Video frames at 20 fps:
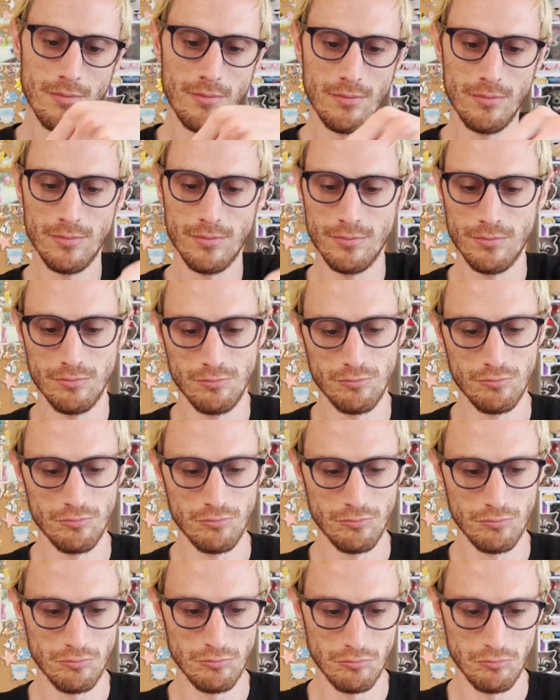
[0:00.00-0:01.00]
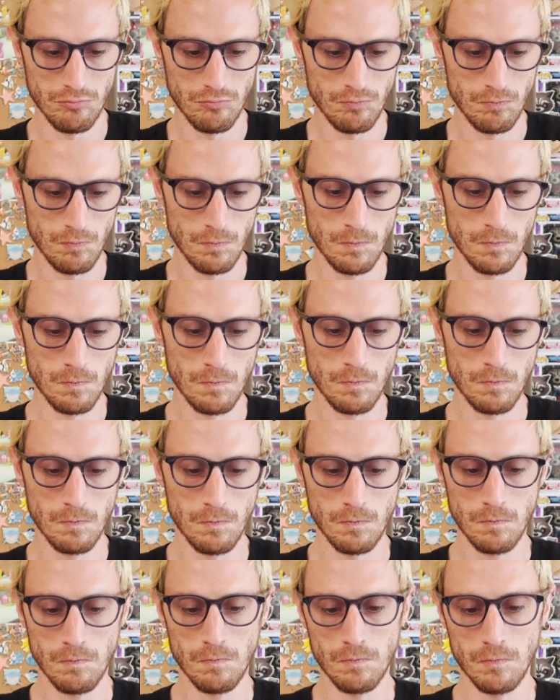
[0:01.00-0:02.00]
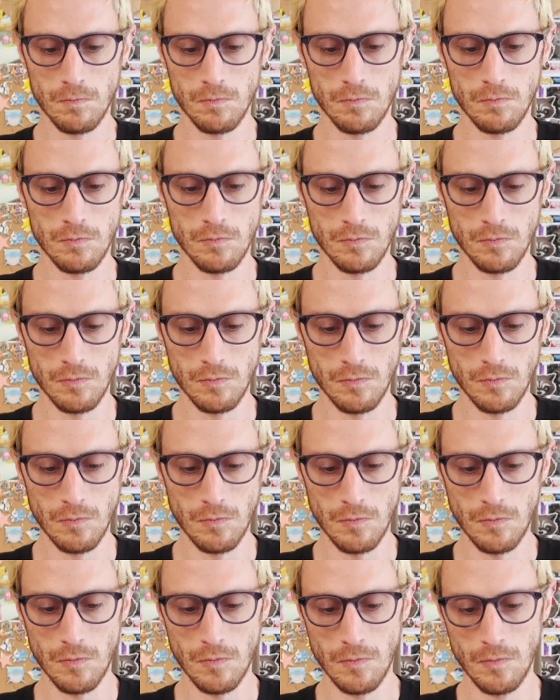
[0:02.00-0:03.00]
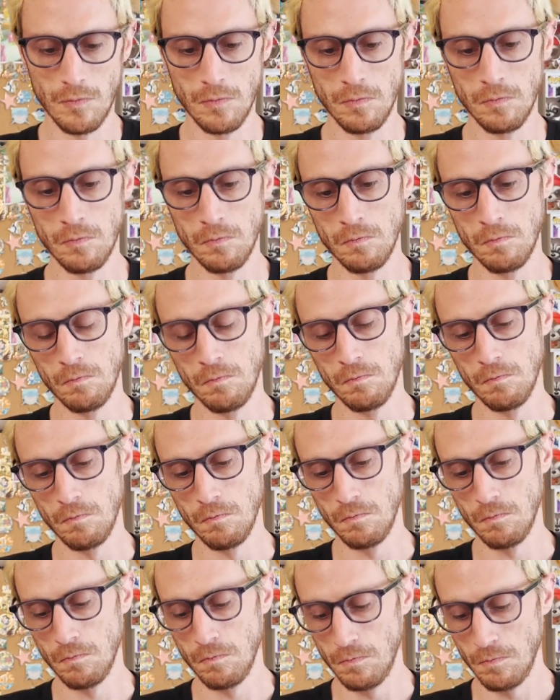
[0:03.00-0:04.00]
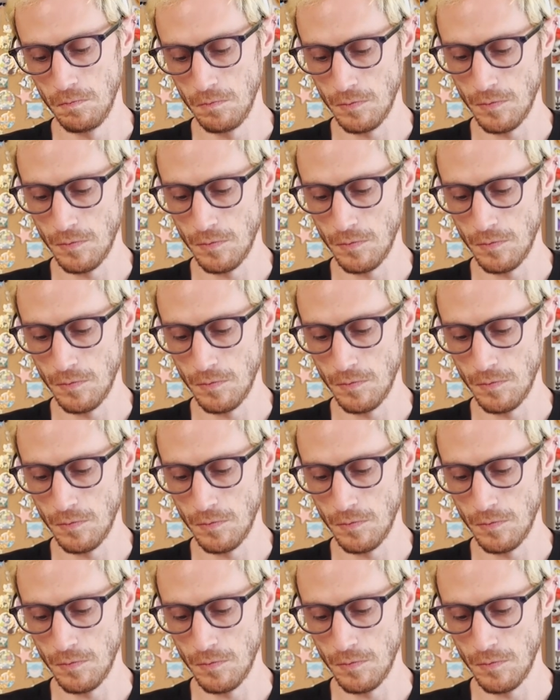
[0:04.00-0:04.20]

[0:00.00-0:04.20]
(no one is talking)